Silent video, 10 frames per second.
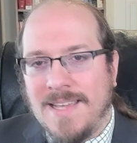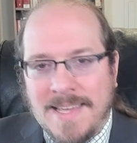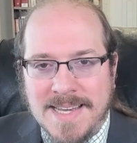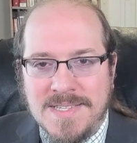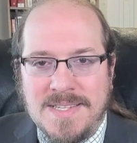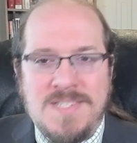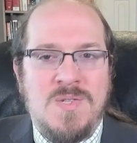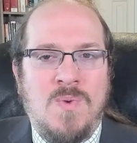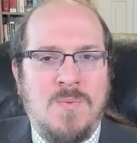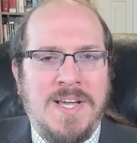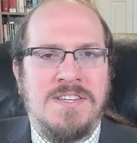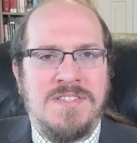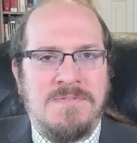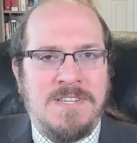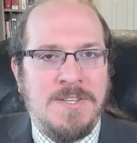yes, this is one we could
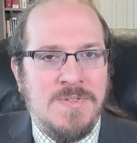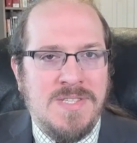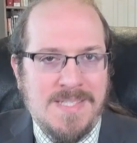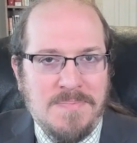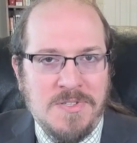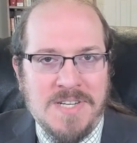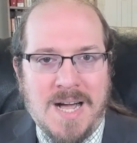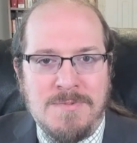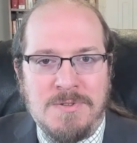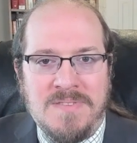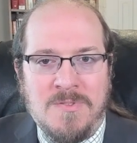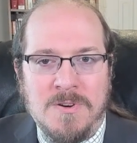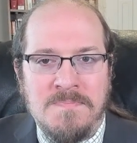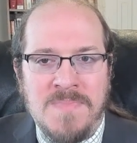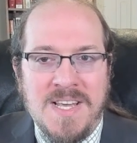just use simple geometry for.